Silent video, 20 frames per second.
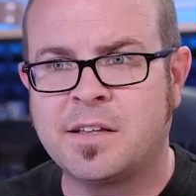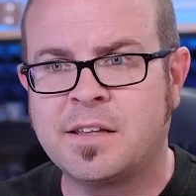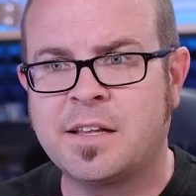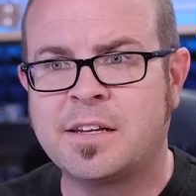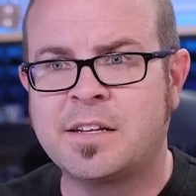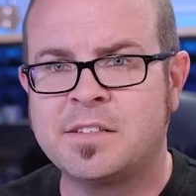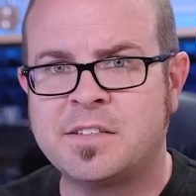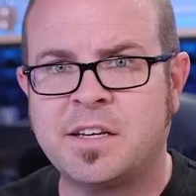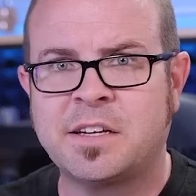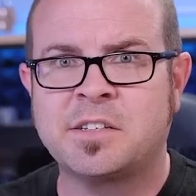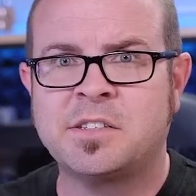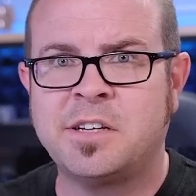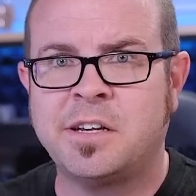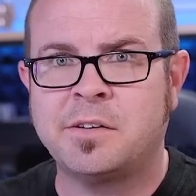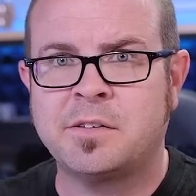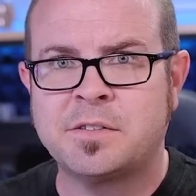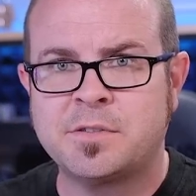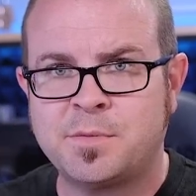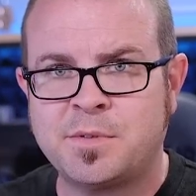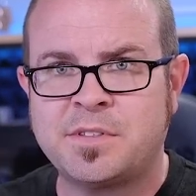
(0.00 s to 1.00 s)
a lot of tech
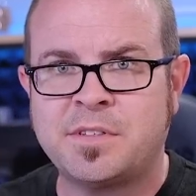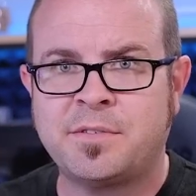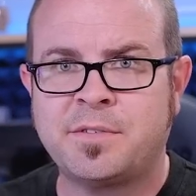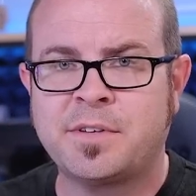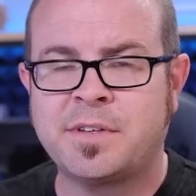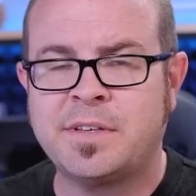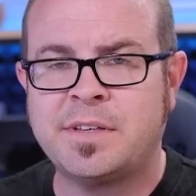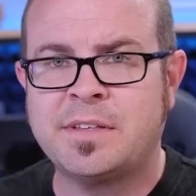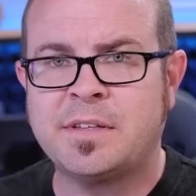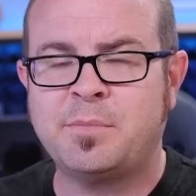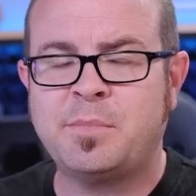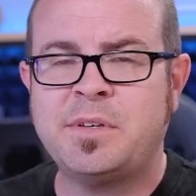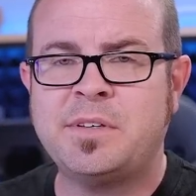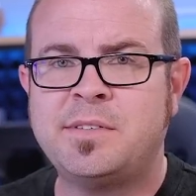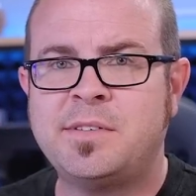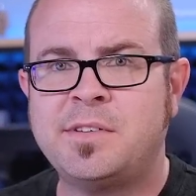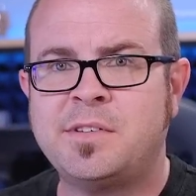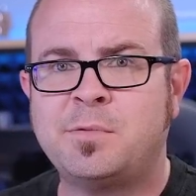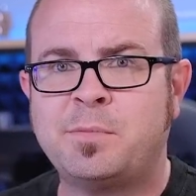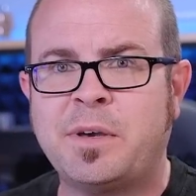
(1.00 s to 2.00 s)
channels, specifically in the
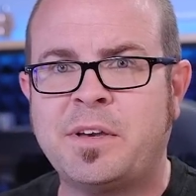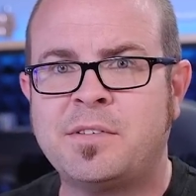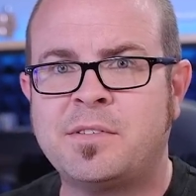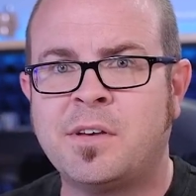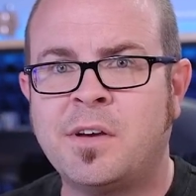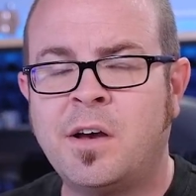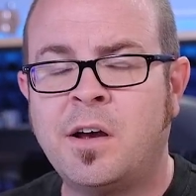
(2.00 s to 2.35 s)
PC space,